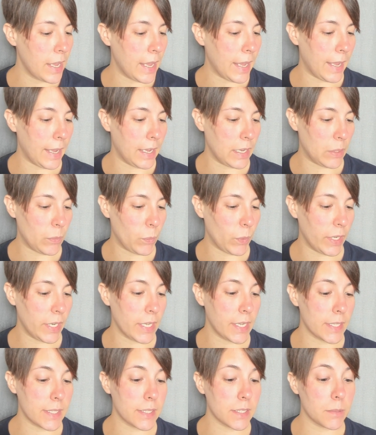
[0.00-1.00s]
And when he
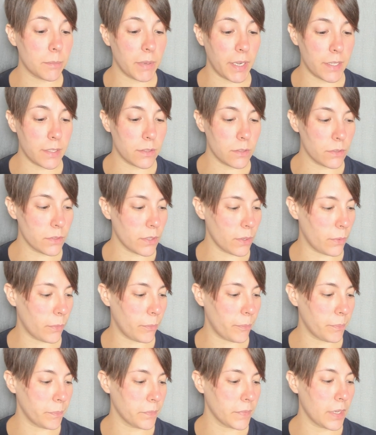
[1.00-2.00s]
gets to Peitzel's
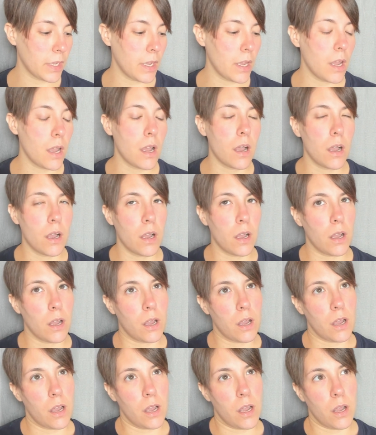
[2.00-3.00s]
home,
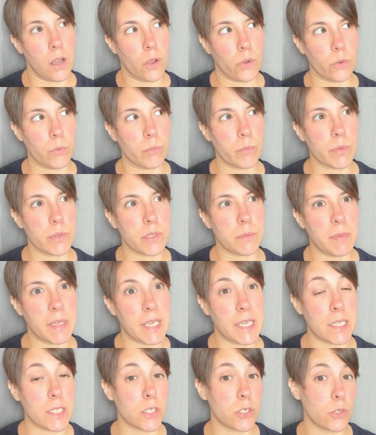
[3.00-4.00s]
Holmes
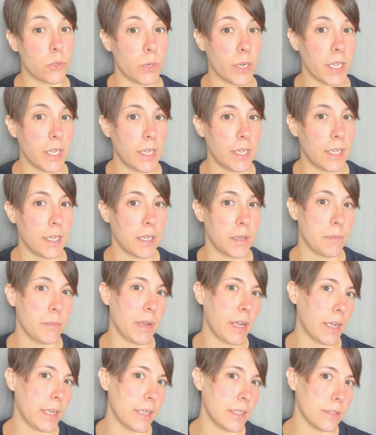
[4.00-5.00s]
begins drinking,
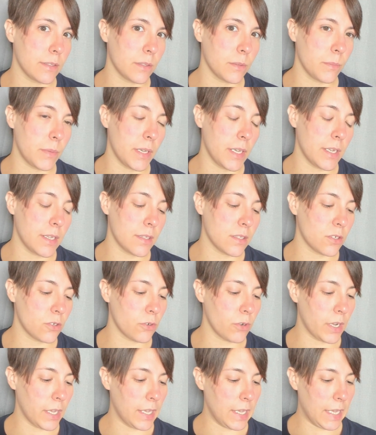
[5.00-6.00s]
Peitzel begins
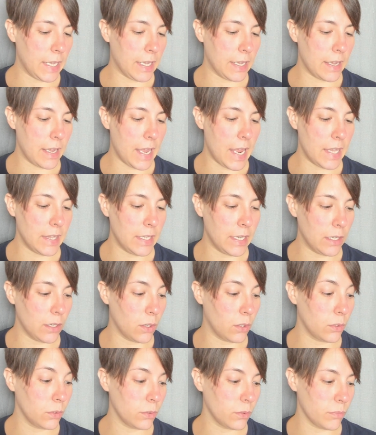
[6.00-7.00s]
drinking, and then
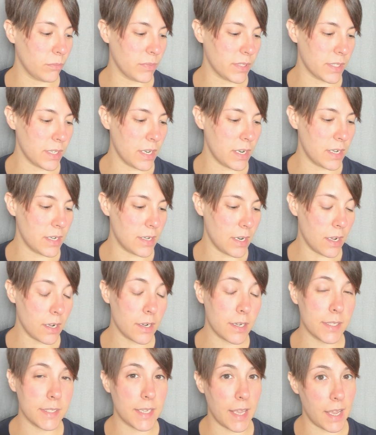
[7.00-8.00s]
Holmes
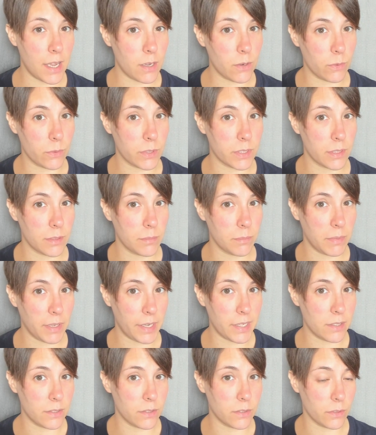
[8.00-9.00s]
knocks out
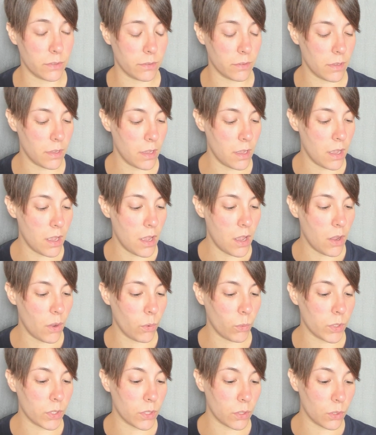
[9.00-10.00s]
Peitzel
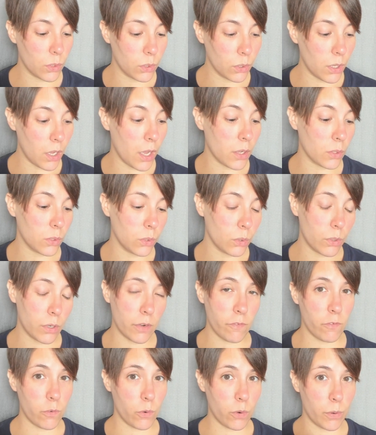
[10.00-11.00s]
with cl- a
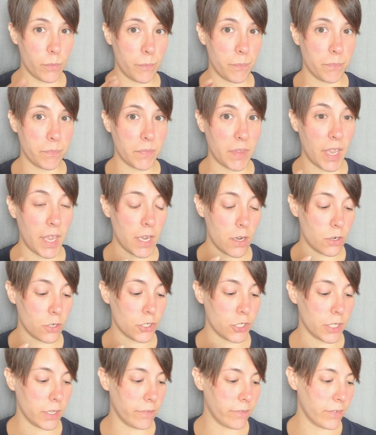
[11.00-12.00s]
chloroform
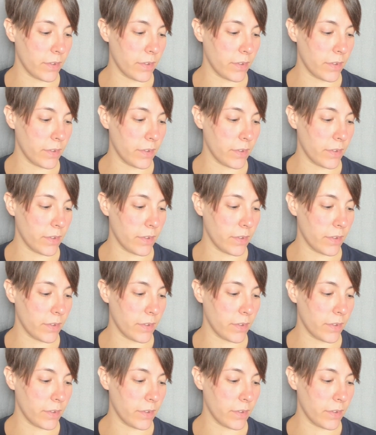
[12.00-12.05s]
handkerchief,